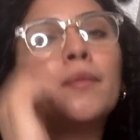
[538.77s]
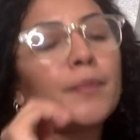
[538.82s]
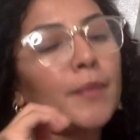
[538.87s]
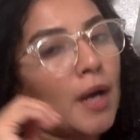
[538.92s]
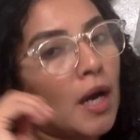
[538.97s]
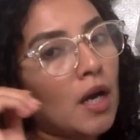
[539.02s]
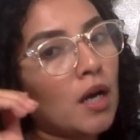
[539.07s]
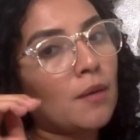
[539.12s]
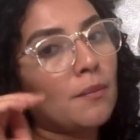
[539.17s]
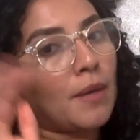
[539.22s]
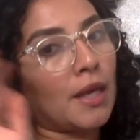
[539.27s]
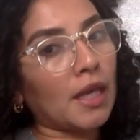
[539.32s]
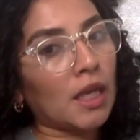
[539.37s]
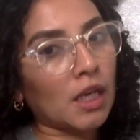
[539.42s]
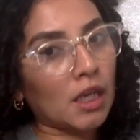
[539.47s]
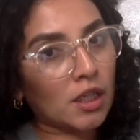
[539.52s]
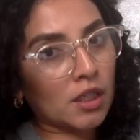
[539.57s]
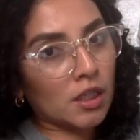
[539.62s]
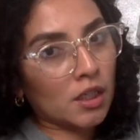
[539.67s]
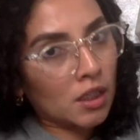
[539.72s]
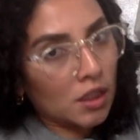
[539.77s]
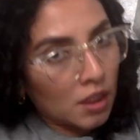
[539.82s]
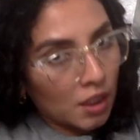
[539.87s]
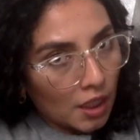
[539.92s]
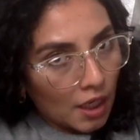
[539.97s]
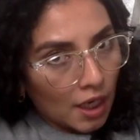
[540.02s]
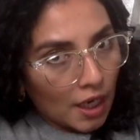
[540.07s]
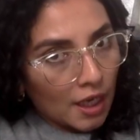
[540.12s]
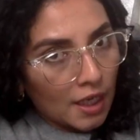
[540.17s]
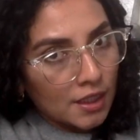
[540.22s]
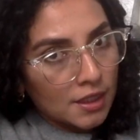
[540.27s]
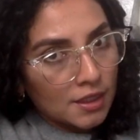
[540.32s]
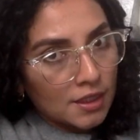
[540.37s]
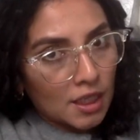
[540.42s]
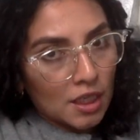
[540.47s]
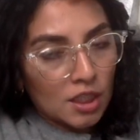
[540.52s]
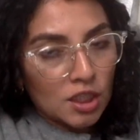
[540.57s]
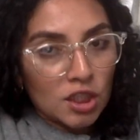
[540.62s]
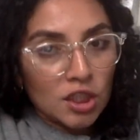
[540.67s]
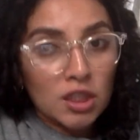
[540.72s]
uh, my hair in
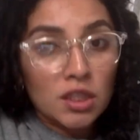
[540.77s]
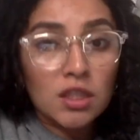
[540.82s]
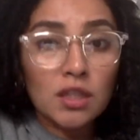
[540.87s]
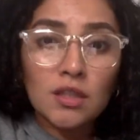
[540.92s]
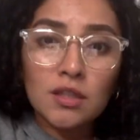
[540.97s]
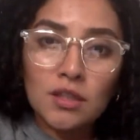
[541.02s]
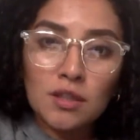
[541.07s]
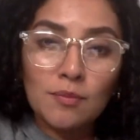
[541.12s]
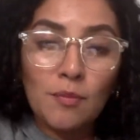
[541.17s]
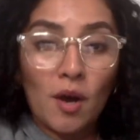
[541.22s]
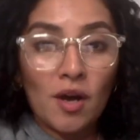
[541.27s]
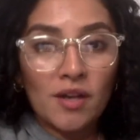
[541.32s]
sections, in small